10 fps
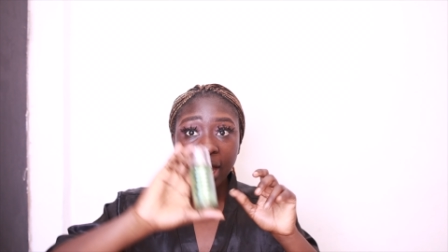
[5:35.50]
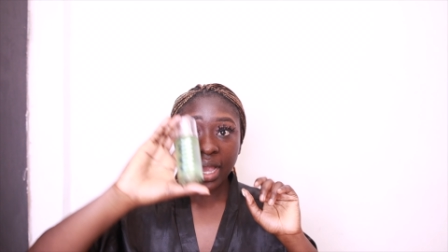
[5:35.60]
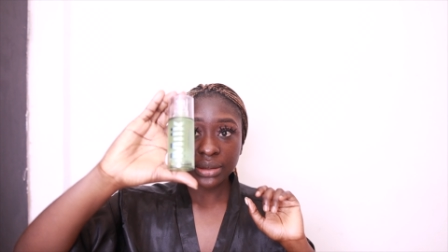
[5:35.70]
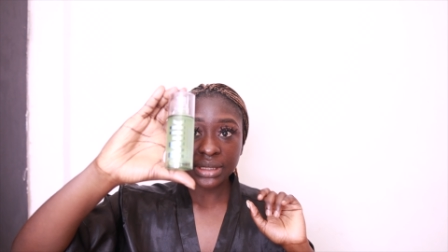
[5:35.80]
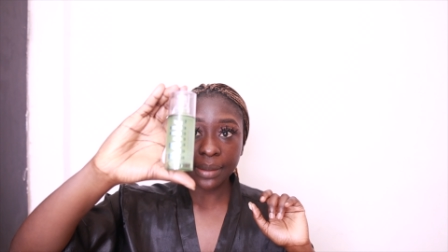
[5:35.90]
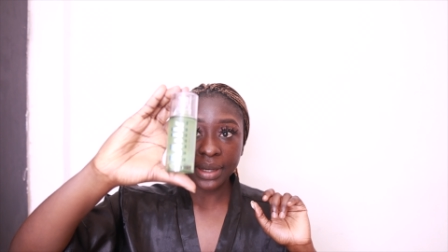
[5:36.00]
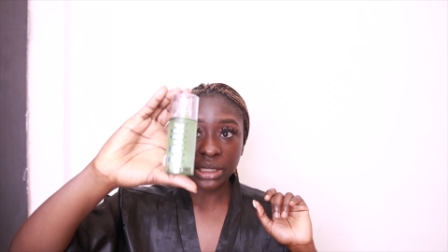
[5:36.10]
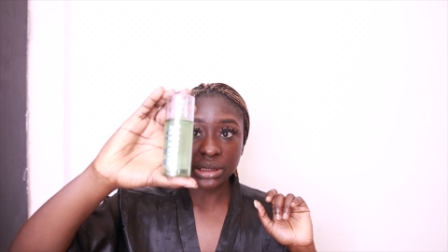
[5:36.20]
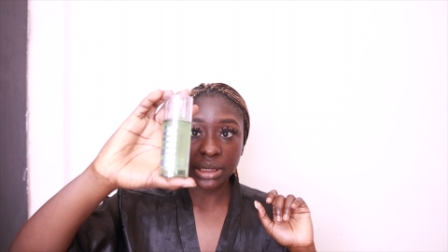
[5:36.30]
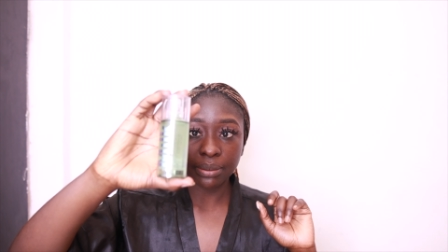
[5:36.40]
I'll start by
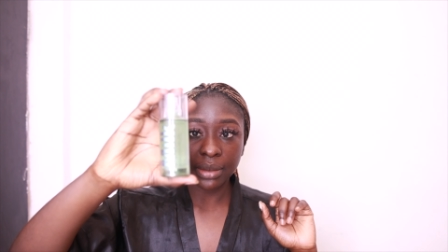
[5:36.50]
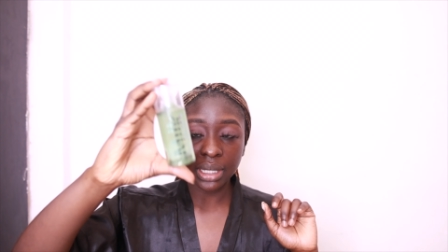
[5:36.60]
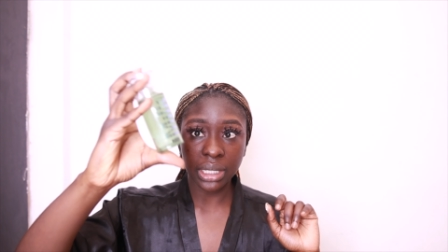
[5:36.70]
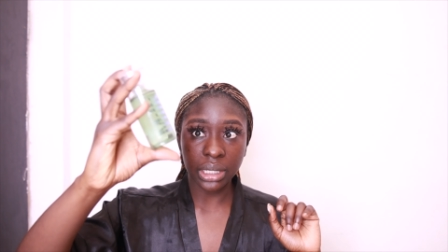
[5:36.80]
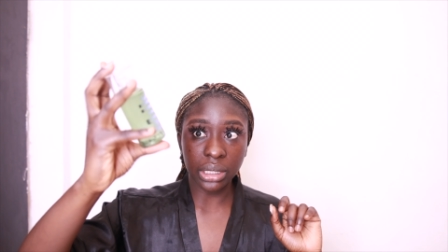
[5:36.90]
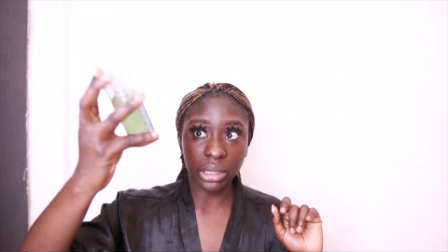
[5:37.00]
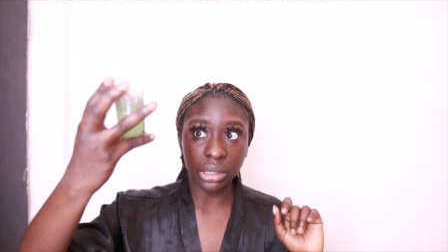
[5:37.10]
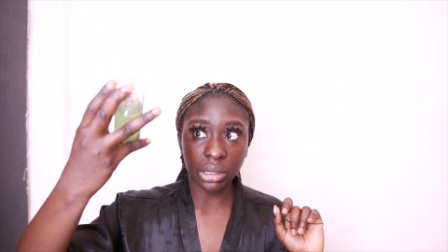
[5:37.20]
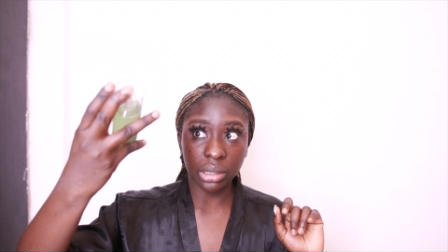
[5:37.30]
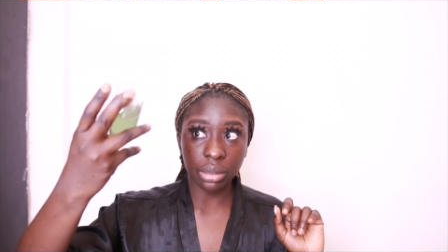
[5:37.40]
using
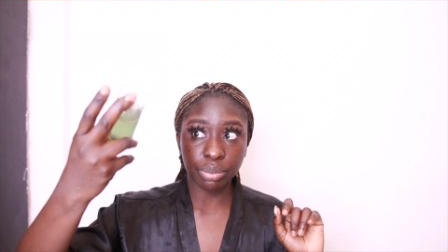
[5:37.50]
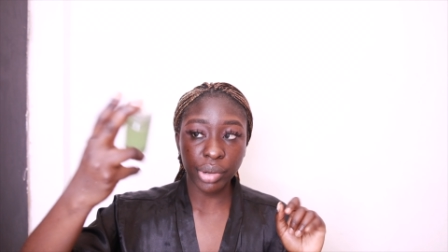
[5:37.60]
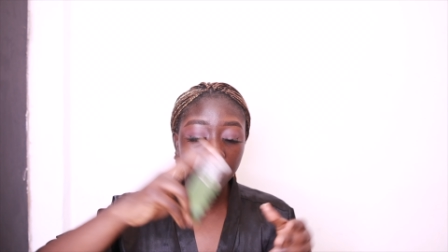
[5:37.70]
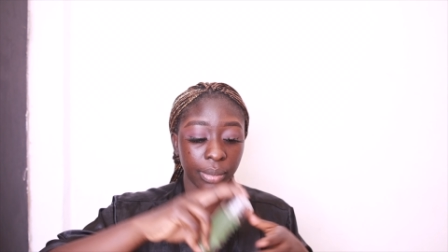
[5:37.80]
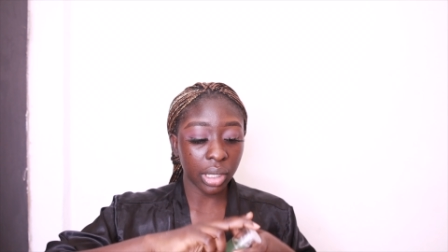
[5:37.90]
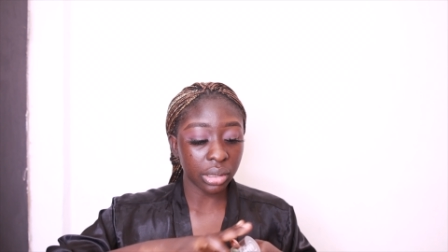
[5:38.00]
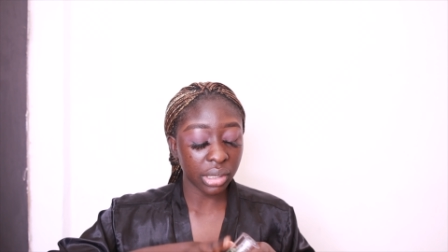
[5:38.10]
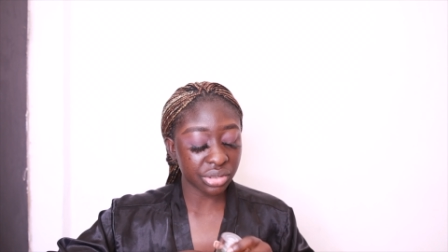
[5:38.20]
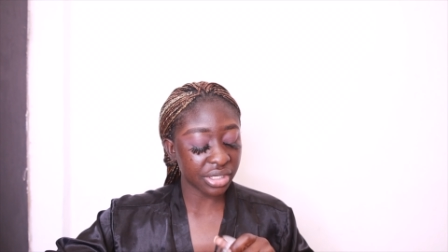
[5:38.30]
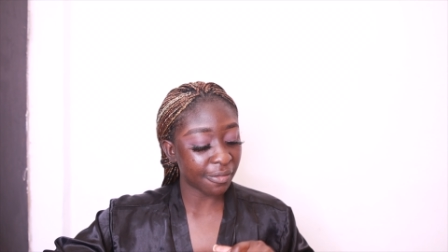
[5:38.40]
my primer.
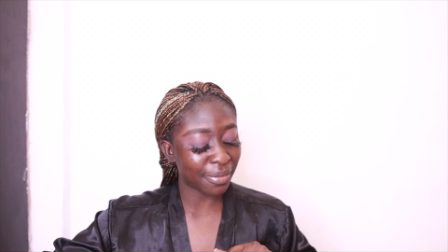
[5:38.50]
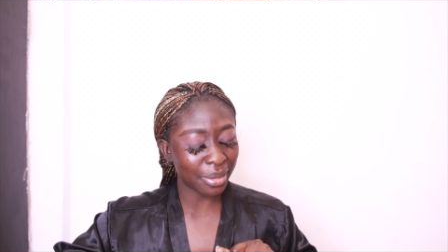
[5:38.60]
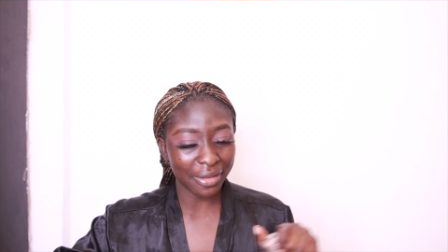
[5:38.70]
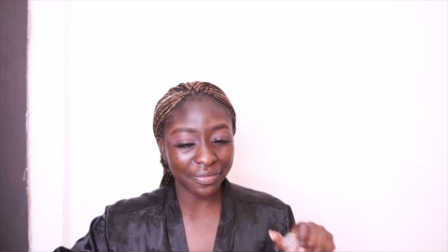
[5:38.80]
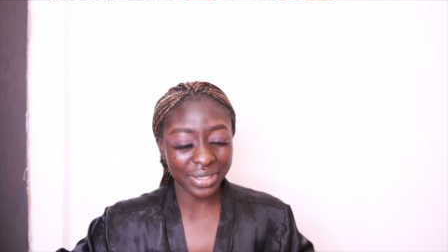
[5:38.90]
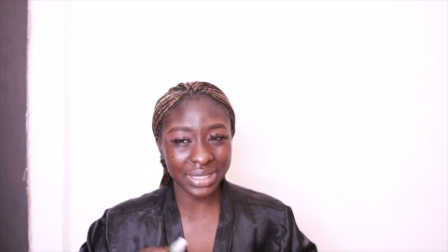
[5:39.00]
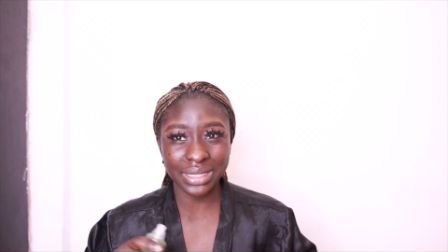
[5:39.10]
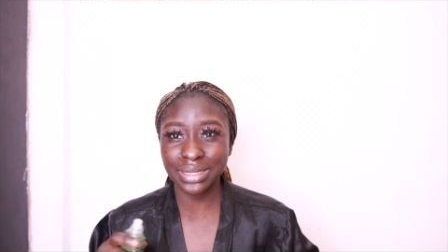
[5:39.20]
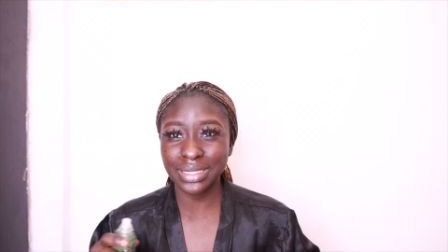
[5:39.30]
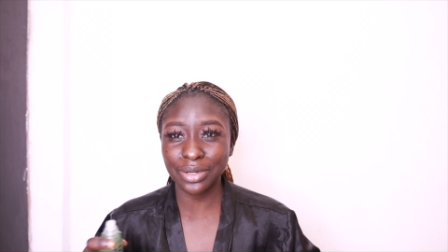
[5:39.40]
I should have primed my face
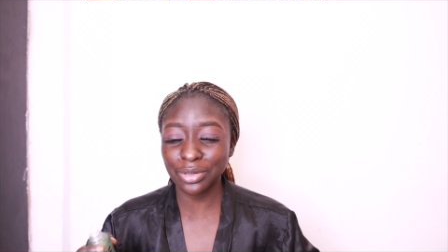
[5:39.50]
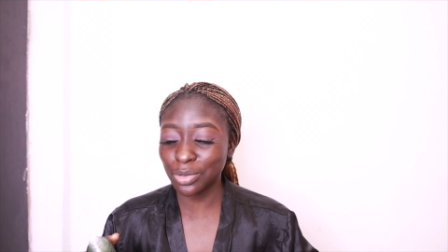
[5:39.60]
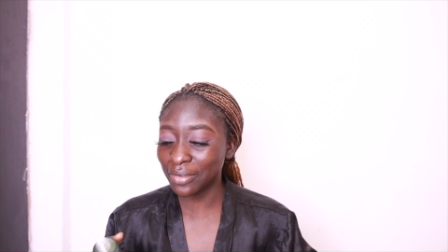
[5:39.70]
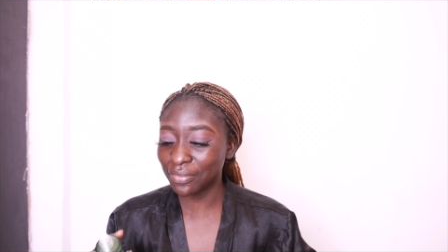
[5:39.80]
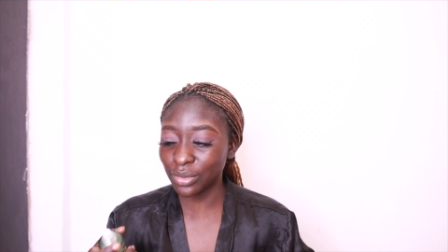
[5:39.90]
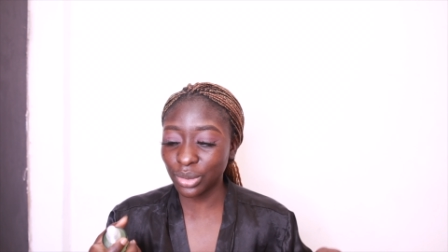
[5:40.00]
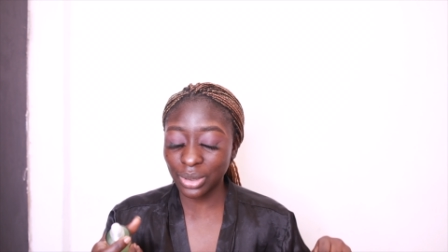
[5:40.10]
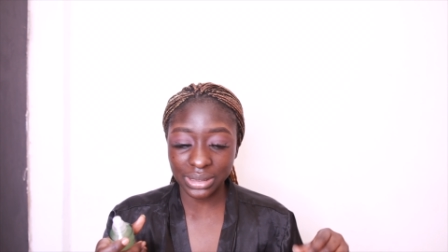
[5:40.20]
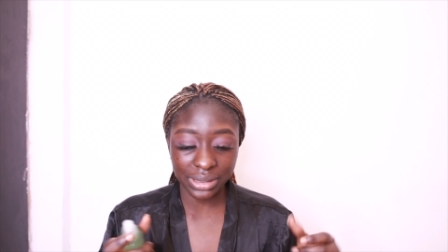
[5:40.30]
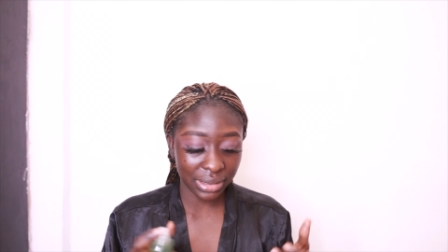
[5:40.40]
since I don't know, I forgot.